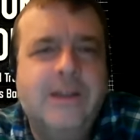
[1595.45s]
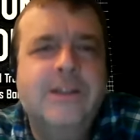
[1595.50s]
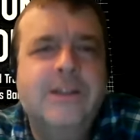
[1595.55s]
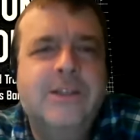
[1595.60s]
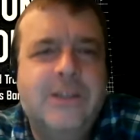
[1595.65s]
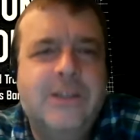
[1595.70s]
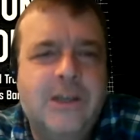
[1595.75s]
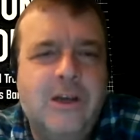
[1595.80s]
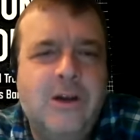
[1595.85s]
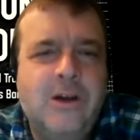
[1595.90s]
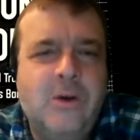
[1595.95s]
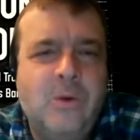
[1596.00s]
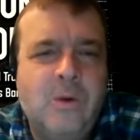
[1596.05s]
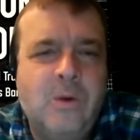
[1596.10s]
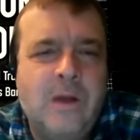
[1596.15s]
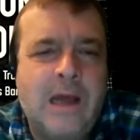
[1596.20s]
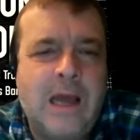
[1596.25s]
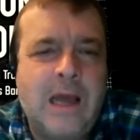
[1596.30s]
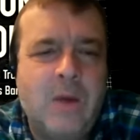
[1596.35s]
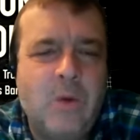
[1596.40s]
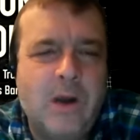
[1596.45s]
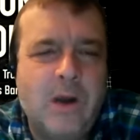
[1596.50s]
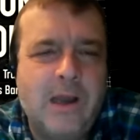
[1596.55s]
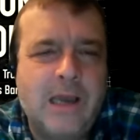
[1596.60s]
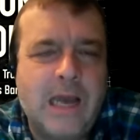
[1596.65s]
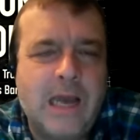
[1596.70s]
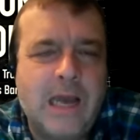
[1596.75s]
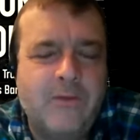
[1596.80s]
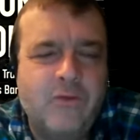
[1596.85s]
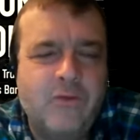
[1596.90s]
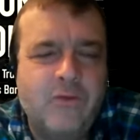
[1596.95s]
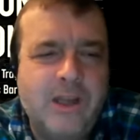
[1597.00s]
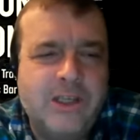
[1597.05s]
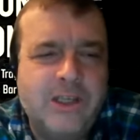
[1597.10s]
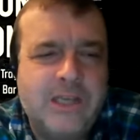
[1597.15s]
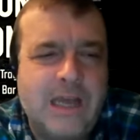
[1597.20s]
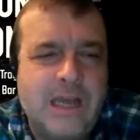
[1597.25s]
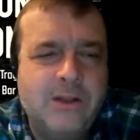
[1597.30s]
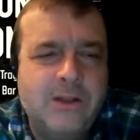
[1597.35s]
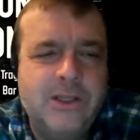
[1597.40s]
And so I want to kind of
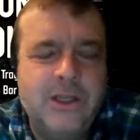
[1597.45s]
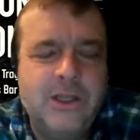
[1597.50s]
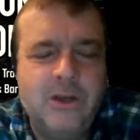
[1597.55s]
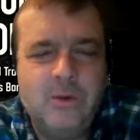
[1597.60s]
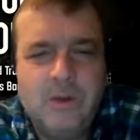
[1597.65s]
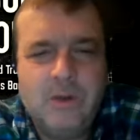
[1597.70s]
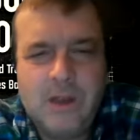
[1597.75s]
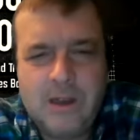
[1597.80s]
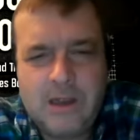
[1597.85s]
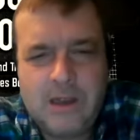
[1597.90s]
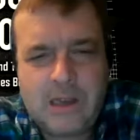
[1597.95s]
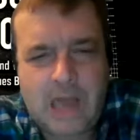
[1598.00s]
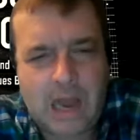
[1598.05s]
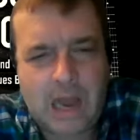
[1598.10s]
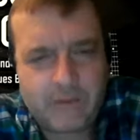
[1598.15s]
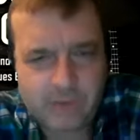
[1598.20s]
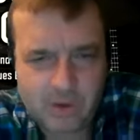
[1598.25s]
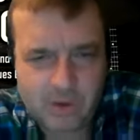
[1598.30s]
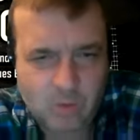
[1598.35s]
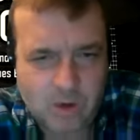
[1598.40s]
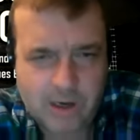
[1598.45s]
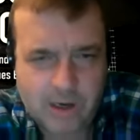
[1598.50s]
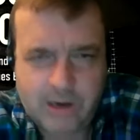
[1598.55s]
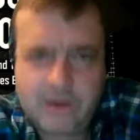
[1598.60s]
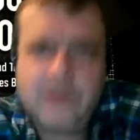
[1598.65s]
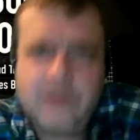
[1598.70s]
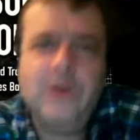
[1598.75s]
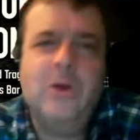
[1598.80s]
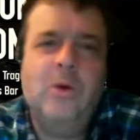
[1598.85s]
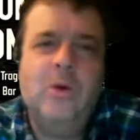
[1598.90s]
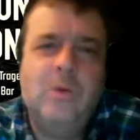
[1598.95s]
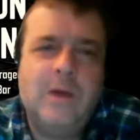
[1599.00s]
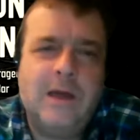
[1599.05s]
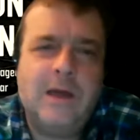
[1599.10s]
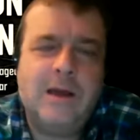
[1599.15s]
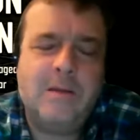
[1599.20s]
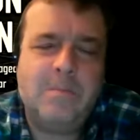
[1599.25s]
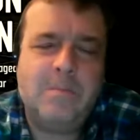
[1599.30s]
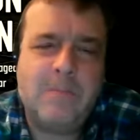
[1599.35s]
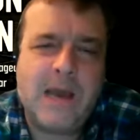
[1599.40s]
reach out to everyone who
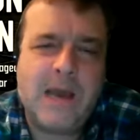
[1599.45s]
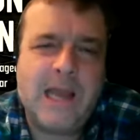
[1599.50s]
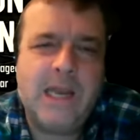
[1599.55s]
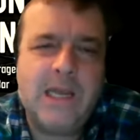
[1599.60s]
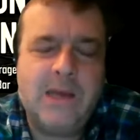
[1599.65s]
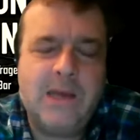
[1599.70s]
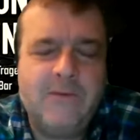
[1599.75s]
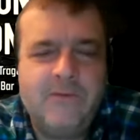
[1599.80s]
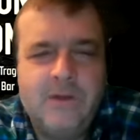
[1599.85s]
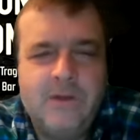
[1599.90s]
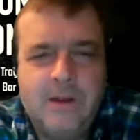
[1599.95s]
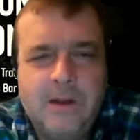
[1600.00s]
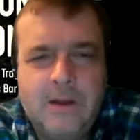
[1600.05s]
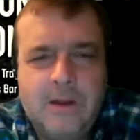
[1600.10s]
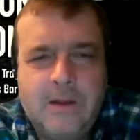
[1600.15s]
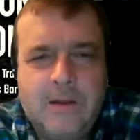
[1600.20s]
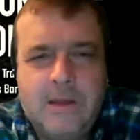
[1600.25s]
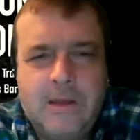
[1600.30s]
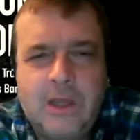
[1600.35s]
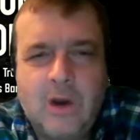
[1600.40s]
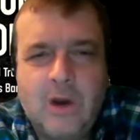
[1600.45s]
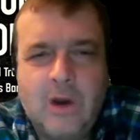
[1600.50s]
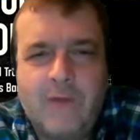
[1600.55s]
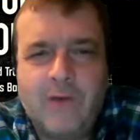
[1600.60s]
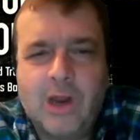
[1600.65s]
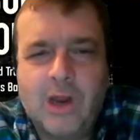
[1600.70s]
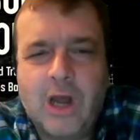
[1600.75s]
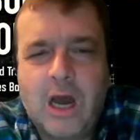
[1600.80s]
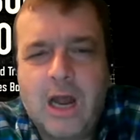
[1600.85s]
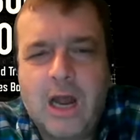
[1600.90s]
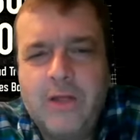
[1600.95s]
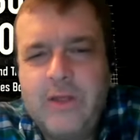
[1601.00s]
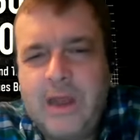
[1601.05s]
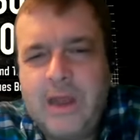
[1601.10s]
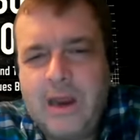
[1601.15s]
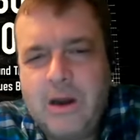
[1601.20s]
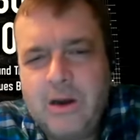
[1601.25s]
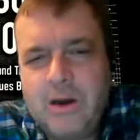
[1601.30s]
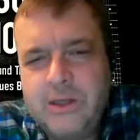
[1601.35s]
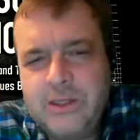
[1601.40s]
uh, might have, you know, ever gone
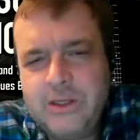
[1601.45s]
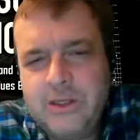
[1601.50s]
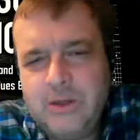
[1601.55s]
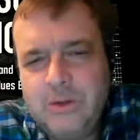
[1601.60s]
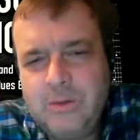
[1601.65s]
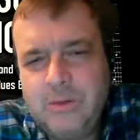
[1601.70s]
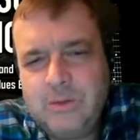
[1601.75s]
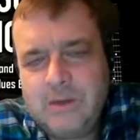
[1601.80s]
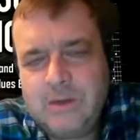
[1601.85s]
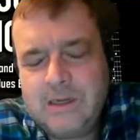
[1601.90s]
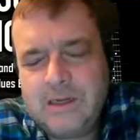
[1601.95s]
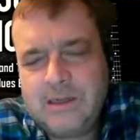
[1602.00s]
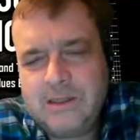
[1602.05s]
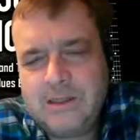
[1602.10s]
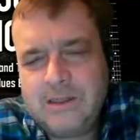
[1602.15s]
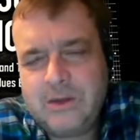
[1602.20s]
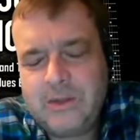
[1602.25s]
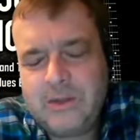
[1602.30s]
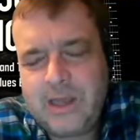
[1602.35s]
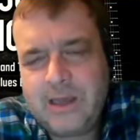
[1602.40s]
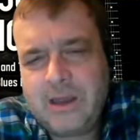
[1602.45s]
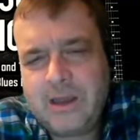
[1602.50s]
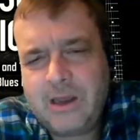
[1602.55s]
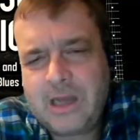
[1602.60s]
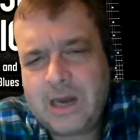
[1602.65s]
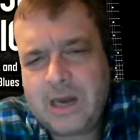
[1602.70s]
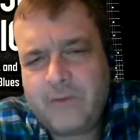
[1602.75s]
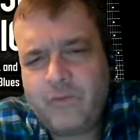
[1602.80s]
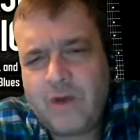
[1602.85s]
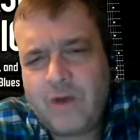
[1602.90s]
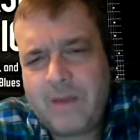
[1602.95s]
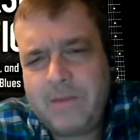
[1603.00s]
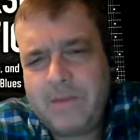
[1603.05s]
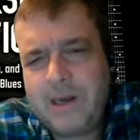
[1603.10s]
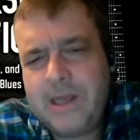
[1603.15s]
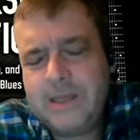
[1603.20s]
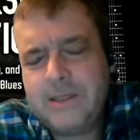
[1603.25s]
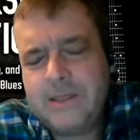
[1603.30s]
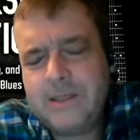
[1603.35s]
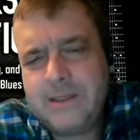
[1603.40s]
there to uh, so they can kind of
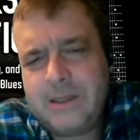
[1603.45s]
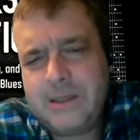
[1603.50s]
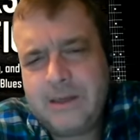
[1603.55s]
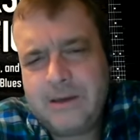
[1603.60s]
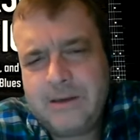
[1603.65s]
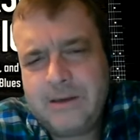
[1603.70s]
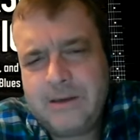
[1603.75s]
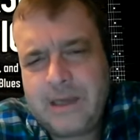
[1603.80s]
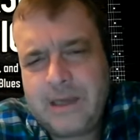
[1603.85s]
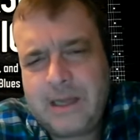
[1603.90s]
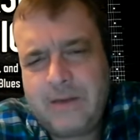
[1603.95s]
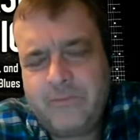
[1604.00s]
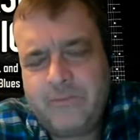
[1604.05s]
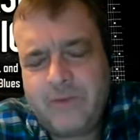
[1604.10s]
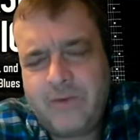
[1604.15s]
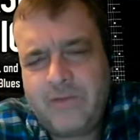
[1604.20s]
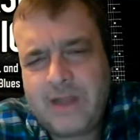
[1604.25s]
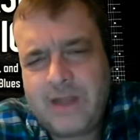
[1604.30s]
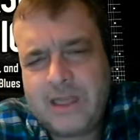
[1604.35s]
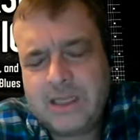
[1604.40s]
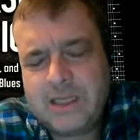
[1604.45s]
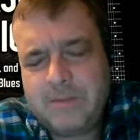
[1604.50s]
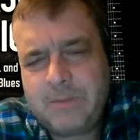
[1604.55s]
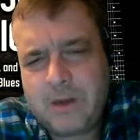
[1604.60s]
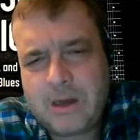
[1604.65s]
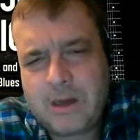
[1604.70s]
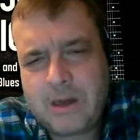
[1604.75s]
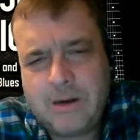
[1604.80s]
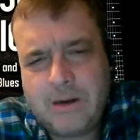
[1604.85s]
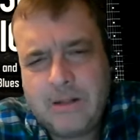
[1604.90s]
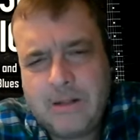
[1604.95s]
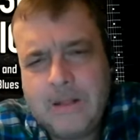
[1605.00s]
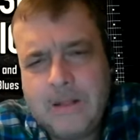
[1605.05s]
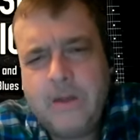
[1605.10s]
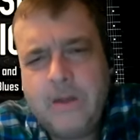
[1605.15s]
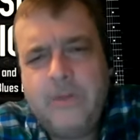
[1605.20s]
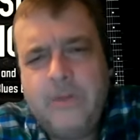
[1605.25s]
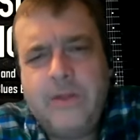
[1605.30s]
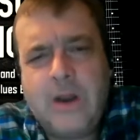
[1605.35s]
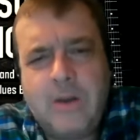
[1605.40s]
reminisce and, and reflect upon
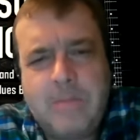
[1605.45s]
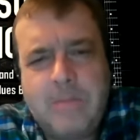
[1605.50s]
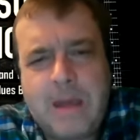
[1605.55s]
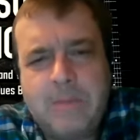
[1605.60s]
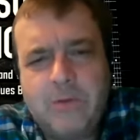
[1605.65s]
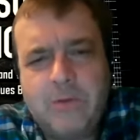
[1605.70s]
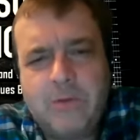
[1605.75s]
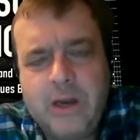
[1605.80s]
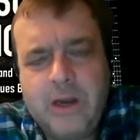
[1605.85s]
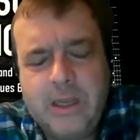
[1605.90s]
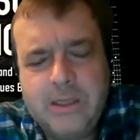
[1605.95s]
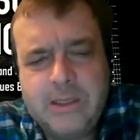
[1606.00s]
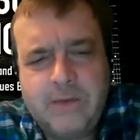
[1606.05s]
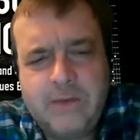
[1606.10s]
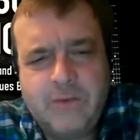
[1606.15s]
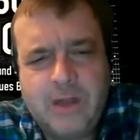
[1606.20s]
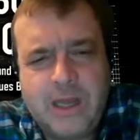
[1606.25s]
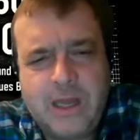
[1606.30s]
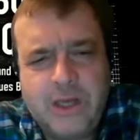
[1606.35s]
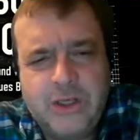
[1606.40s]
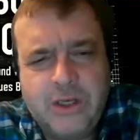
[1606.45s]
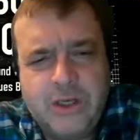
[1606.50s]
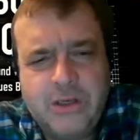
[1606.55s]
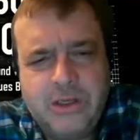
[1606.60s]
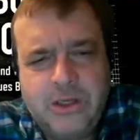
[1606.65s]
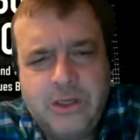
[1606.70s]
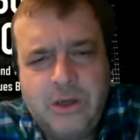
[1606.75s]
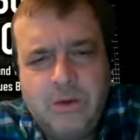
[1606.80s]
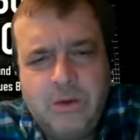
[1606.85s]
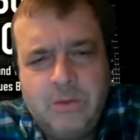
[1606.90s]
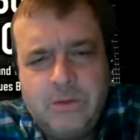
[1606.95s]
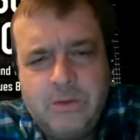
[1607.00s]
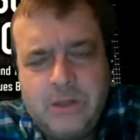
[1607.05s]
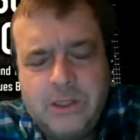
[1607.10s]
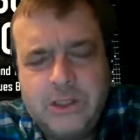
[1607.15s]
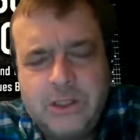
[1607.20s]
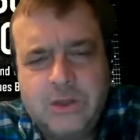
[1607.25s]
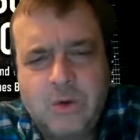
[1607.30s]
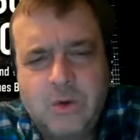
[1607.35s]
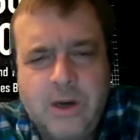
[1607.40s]
their memories in relation to the
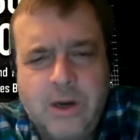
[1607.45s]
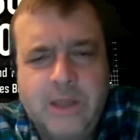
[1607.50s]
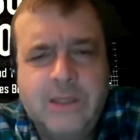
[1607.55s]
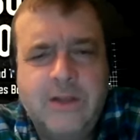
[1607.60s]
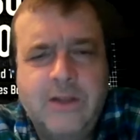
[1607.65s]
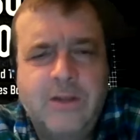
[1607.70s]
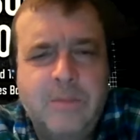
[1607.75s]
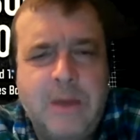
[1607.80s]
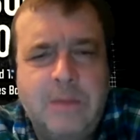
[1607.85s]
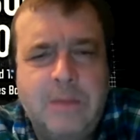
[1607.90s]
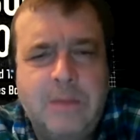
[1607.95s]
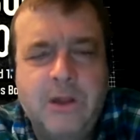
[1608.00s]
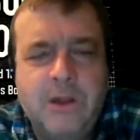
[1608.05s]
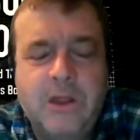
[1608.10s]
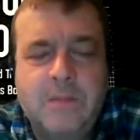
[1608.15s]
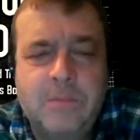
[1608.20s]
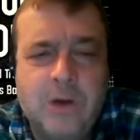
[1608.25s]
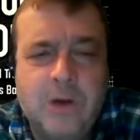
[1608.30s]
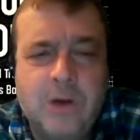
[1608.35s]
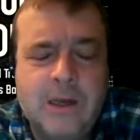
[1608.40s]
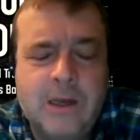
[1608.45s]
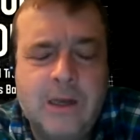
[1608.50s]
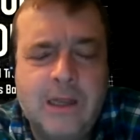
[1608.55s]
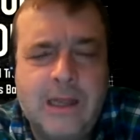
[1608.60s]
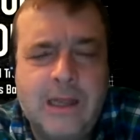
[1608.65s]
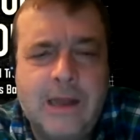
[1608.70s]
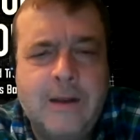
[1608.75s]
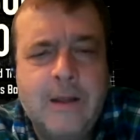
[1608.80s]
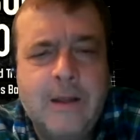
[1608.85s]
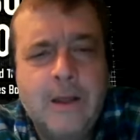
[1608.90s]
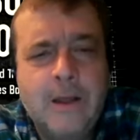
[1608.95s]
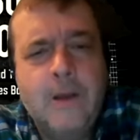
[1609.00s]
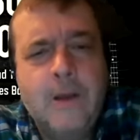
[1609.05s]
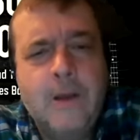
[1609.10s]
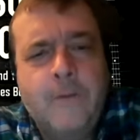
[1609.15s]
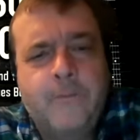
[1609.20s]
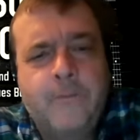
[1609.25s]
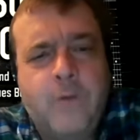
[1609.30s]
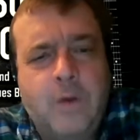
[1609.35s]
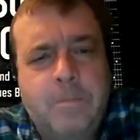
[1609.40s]
stories of the people in the book. And then
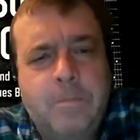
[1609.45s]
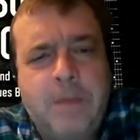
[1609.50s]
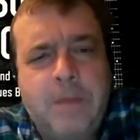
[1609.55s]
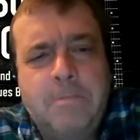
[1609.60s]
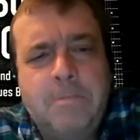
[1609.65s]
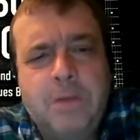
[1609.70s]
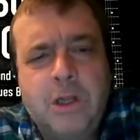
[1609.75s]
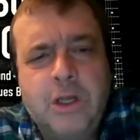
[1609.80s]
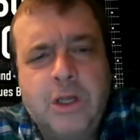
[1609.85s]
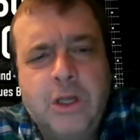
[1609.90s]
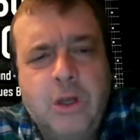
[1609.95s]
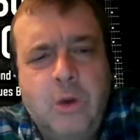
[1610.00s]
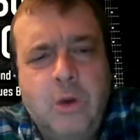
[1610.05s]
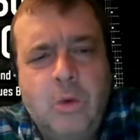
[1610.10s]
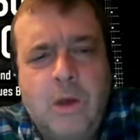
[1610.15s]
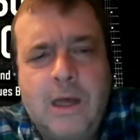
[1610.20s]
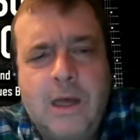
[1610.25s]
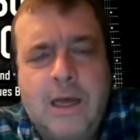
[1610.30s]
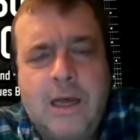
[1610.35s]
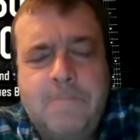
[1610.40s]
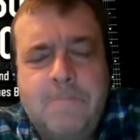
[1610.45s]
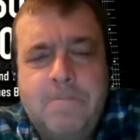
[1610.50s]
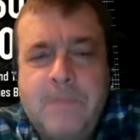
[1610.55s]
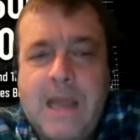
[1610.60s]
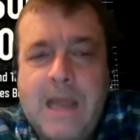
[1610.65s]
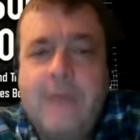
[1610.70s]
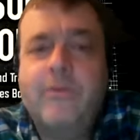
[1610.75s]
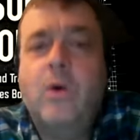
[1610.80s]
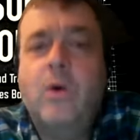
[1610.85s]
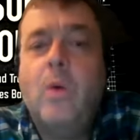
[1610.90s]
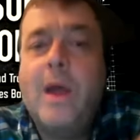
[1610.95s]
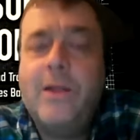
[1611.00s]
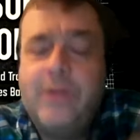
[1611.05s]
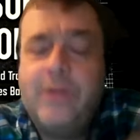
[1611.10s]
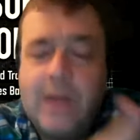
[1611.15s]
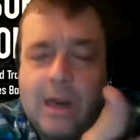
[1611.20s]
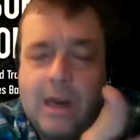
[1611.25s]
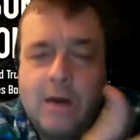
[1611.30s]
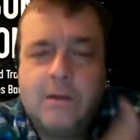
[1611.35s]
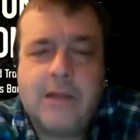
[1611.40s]
for people who uh, never went
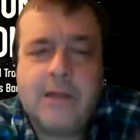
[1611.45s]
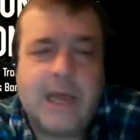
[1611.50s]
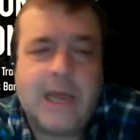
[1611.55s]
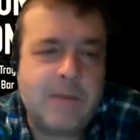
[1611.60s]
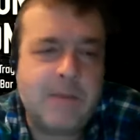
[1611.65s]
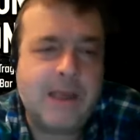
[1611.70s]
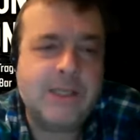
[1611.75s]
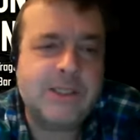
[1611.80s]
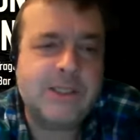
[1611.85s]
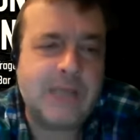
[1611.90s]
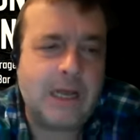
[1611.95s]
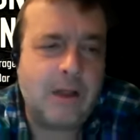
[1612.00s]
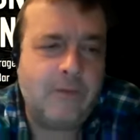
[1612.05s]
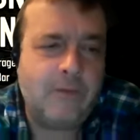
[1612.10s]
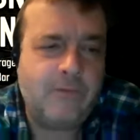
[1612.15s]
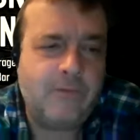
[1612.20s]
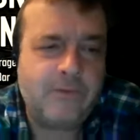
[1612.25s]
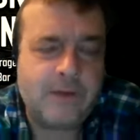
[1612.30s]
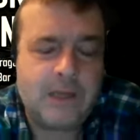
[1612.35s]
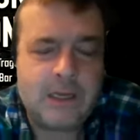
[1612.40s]
there, like myself.